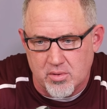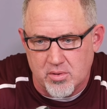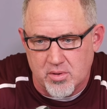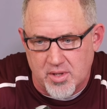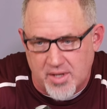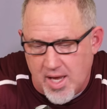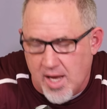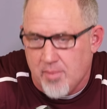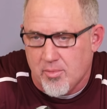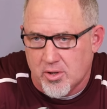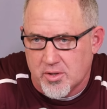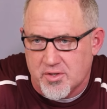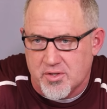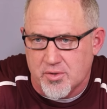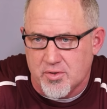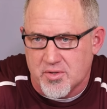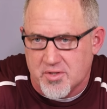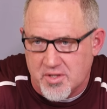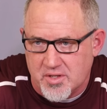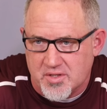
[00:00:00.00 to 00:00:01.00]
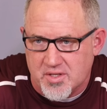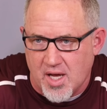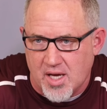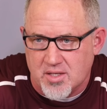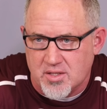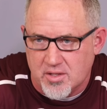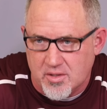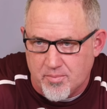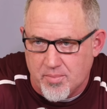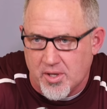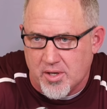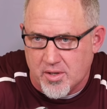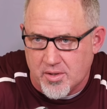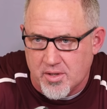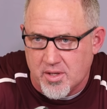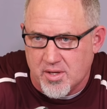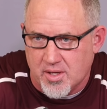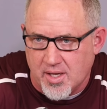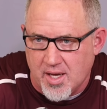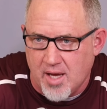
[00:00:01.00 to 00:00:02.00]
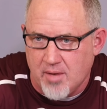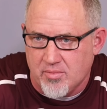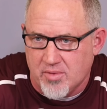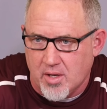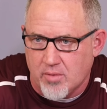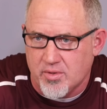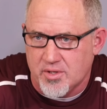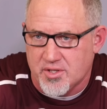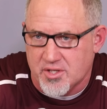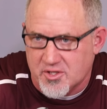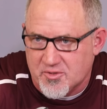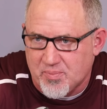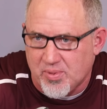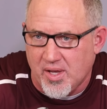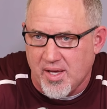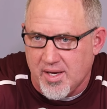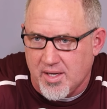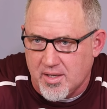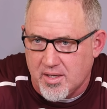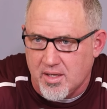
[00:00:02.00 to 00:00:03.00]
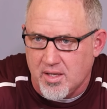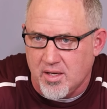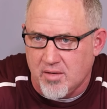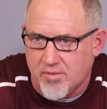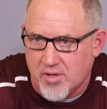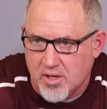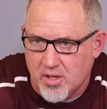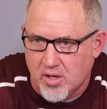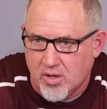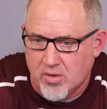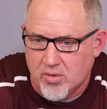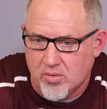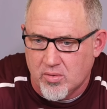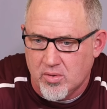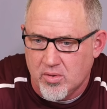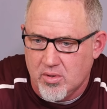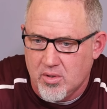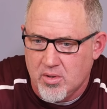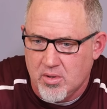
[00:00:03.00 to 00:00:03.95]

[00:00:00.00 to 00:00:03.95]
The game on Tuesday is actually bigger than the game that we just played, even though